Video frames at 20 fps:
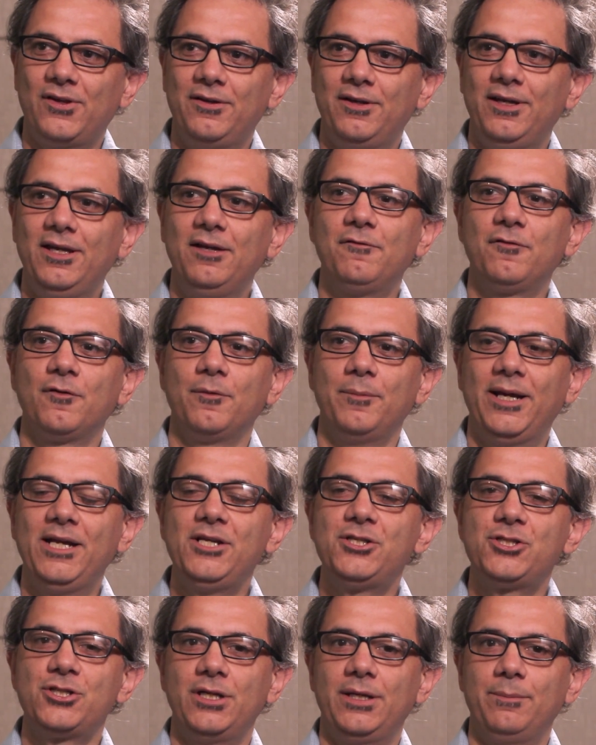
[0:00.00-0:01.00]
Yeah. And
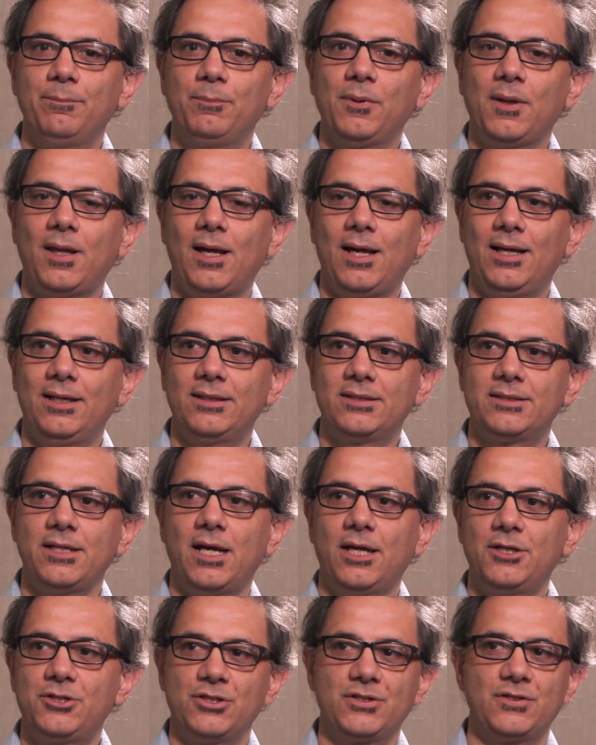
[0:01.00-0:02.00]
information implies
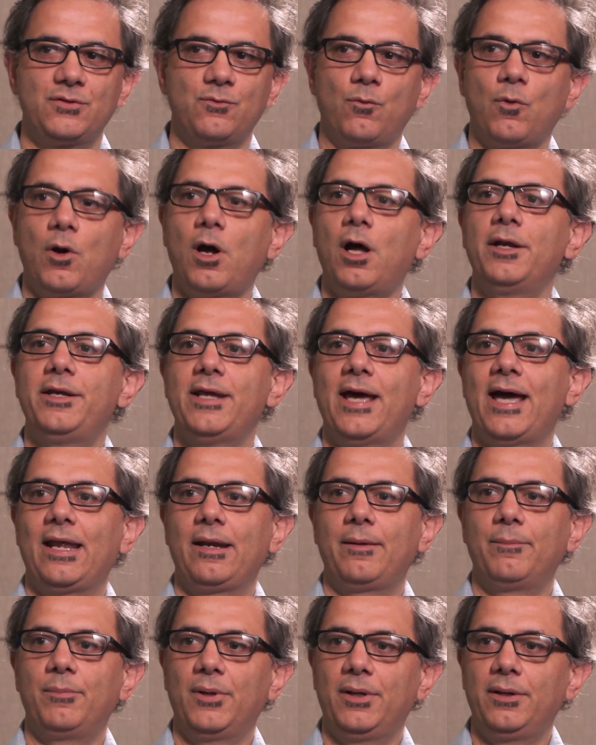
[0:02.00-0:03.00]
not just raw
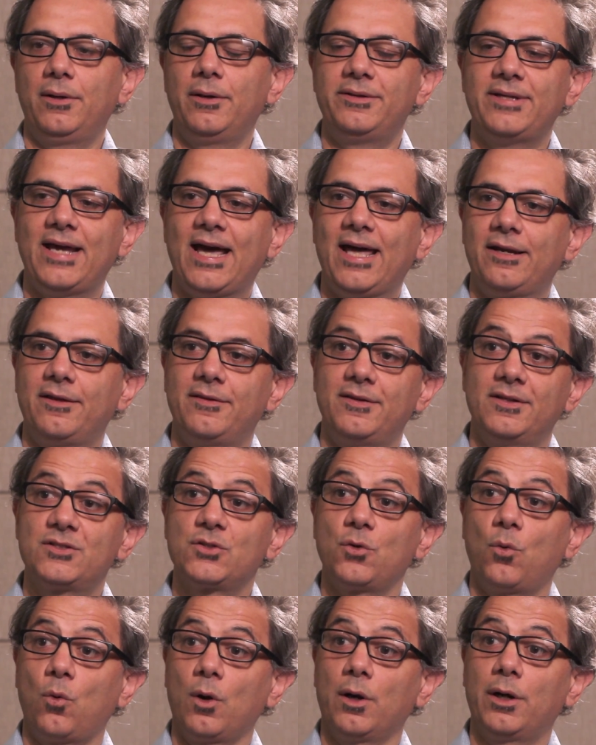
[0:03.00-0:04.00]
data, but data
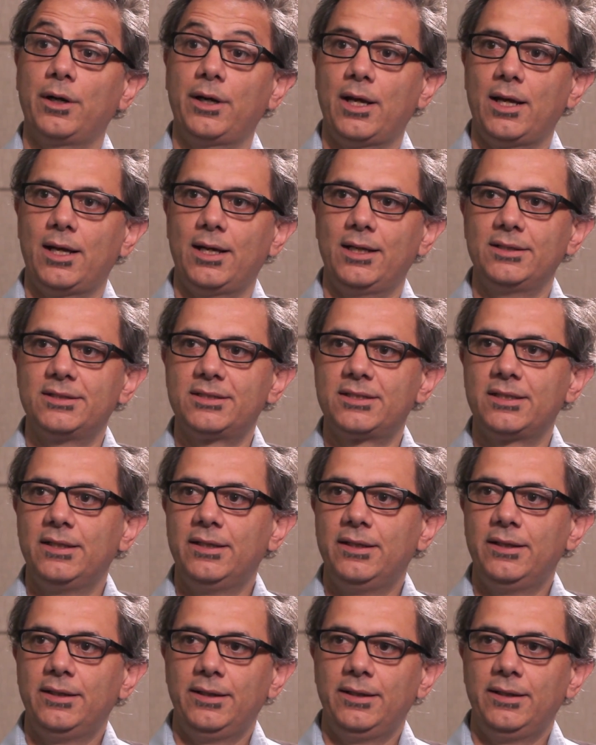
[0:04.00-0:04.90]
that's organized